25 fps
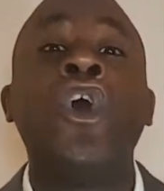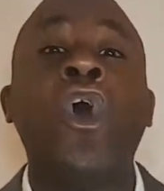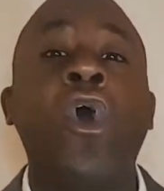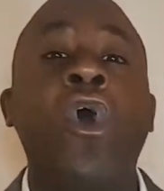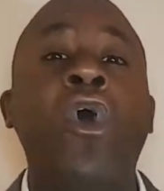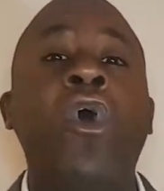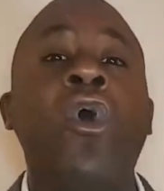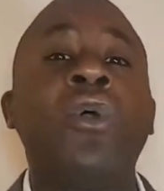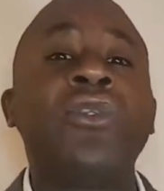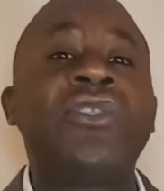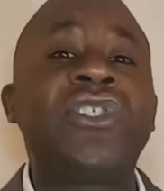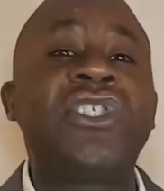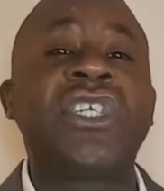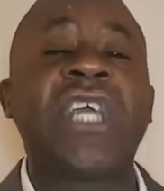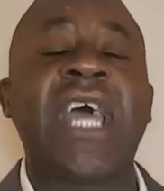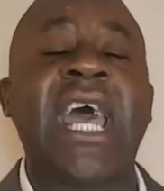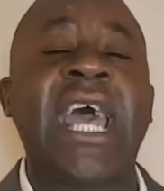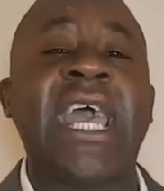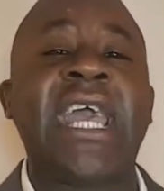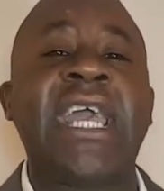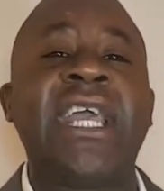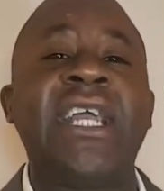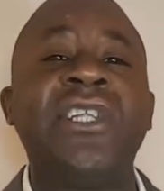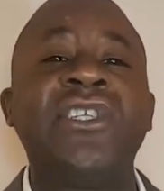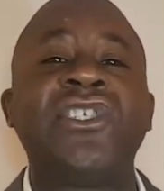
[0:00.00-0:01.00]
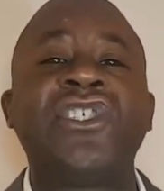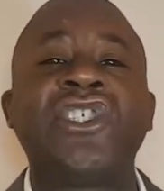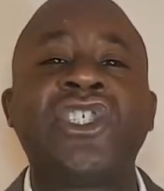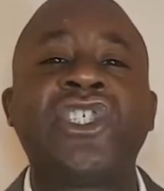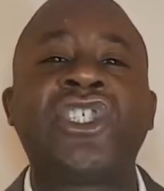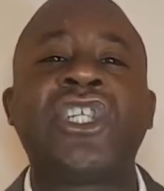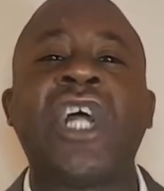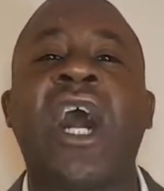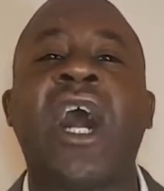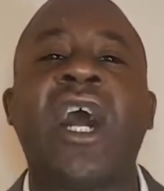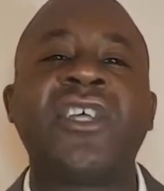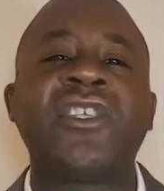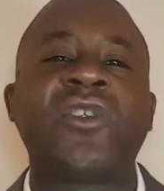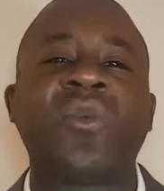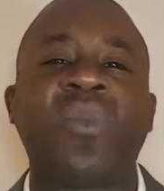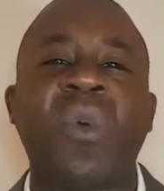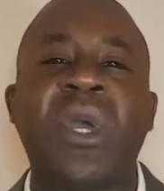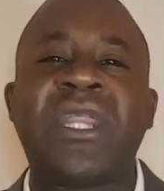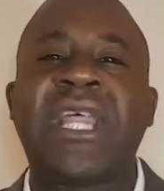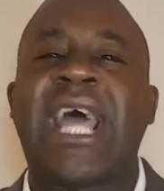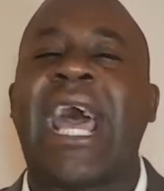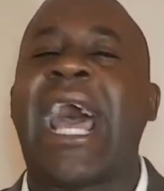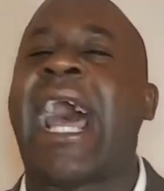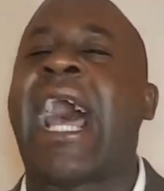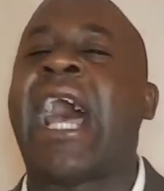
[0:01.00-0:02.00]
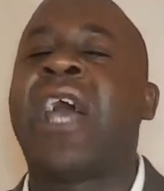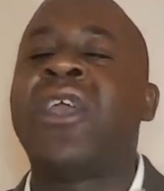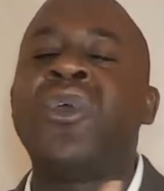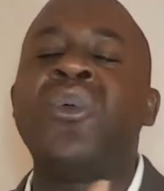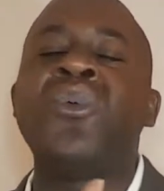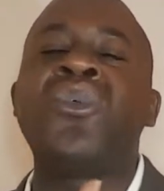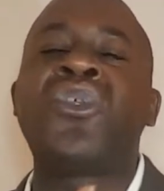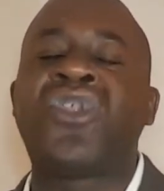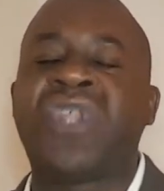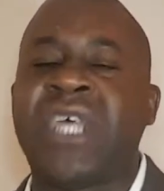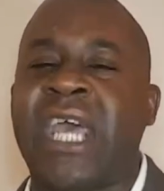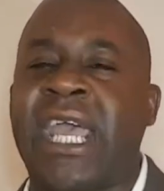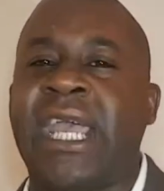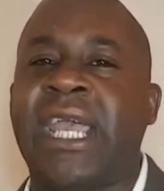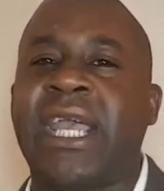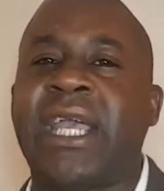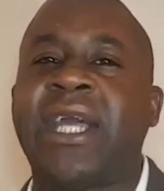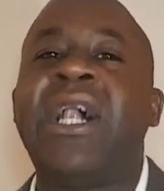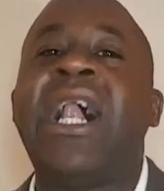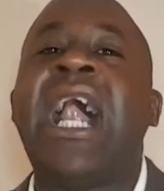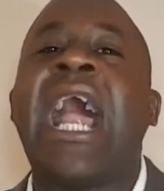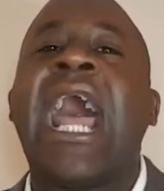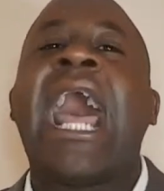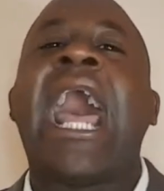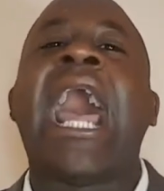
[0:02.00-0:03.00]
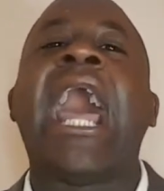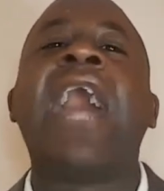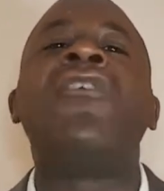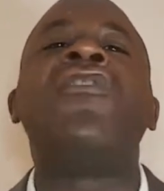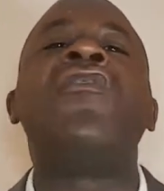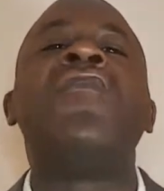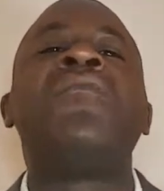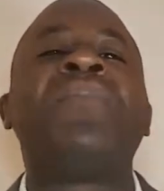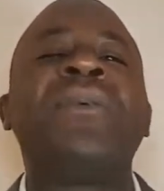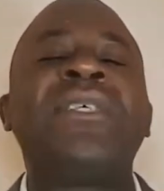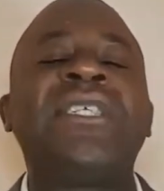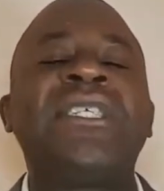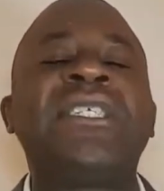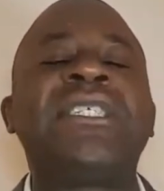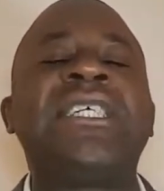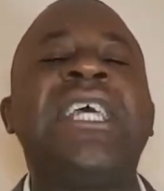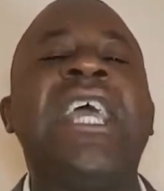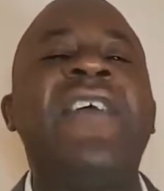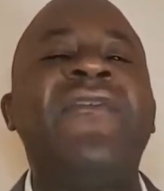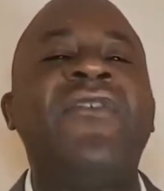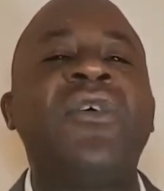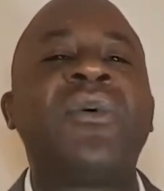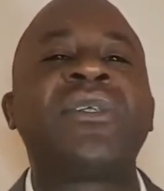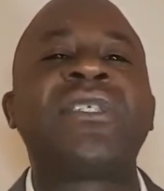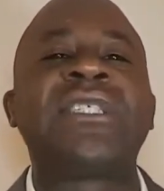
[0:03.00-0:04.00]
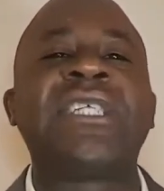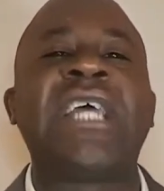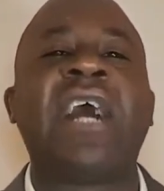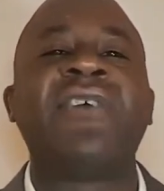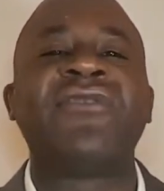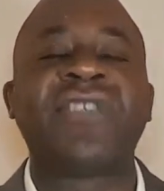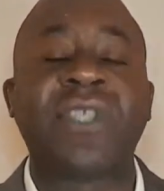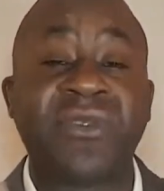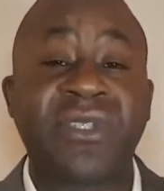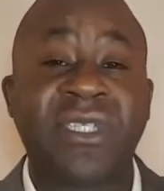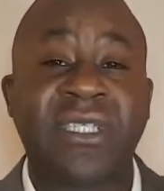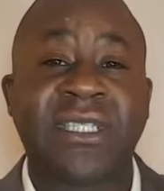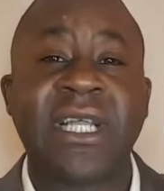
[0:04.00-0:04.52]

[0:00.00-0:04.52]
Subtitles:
All change starts with how you think, how you perceive yourself.